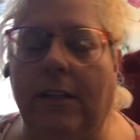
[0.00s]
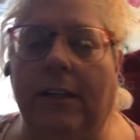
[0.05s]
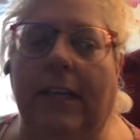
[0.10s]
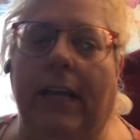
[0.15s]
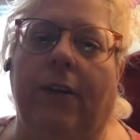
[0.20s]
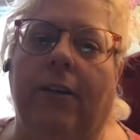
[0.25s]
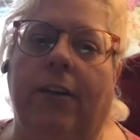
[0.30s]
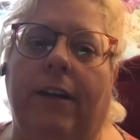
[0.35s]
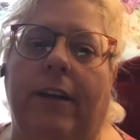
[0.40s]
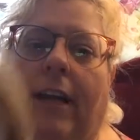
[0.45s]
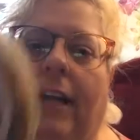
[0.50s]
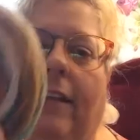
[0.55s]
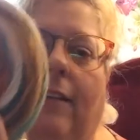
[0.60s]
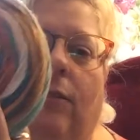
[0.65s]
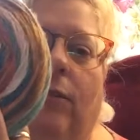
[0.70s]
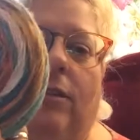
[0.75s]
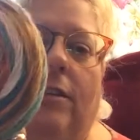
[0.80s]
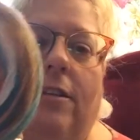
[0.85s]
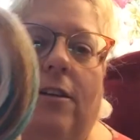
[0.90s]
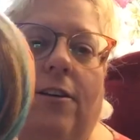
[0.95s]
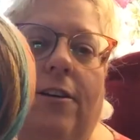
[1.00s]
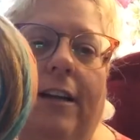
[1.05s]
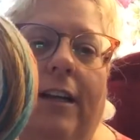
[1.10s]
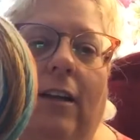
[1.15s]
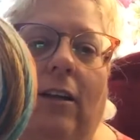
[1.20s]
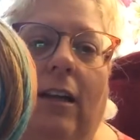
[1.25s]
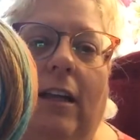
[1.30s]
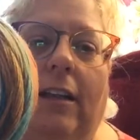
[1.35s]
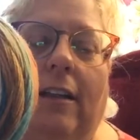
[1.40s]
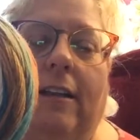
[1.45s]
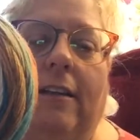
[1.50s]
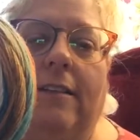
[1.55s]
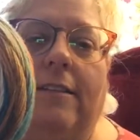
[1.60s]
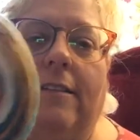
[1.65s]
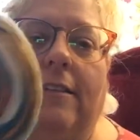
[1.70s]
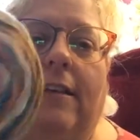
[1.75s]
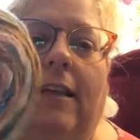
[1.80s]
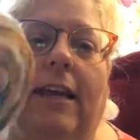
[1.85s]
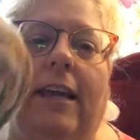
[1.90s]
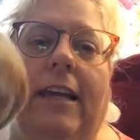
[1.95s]
to the Karen cake. So it started out like
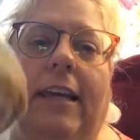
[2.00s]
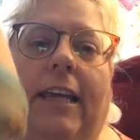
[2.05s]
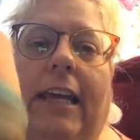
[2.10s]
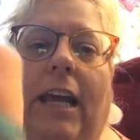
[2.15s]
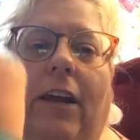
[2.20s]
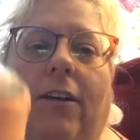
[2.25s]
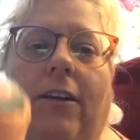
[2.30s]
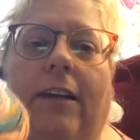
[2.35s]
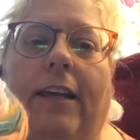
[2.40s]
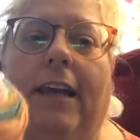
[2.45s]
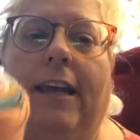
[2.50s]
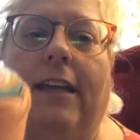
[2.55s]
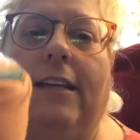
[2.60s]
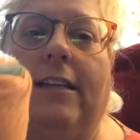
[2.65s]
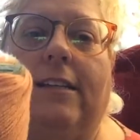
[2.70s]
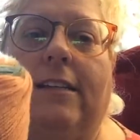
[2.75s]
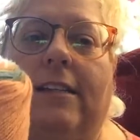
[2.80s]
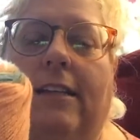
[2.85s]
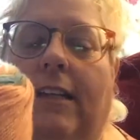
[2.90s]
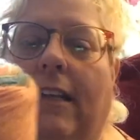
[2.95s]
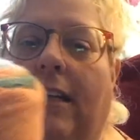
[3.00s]
this. Karen cakes, you